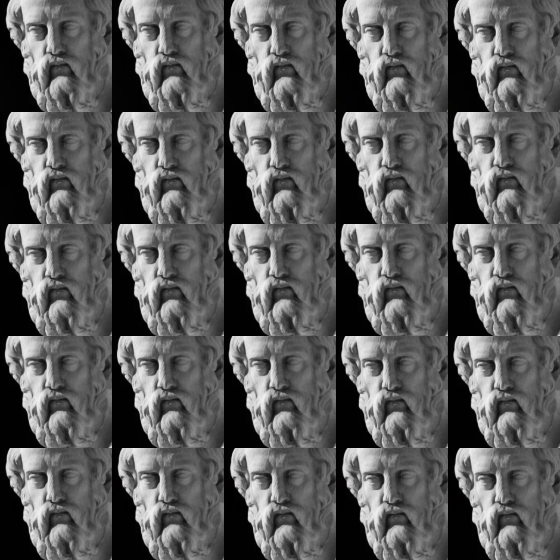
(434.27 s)

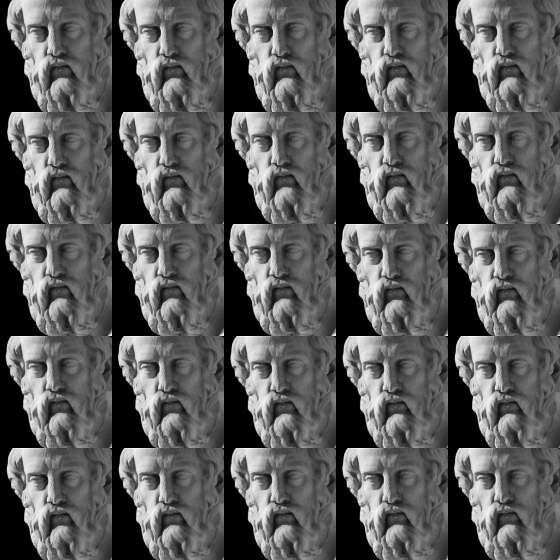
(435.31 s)

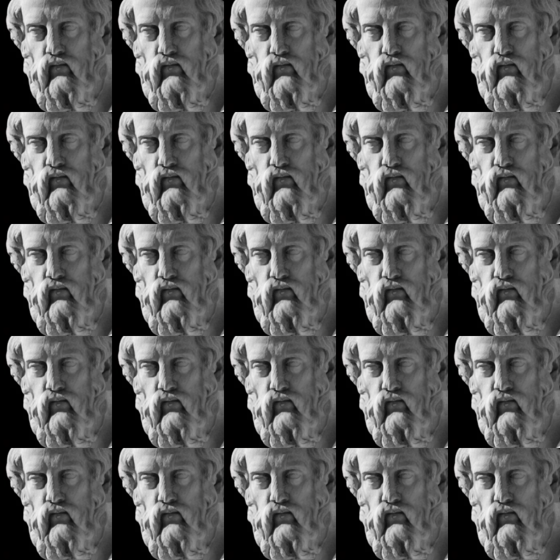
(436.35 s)
[no speech]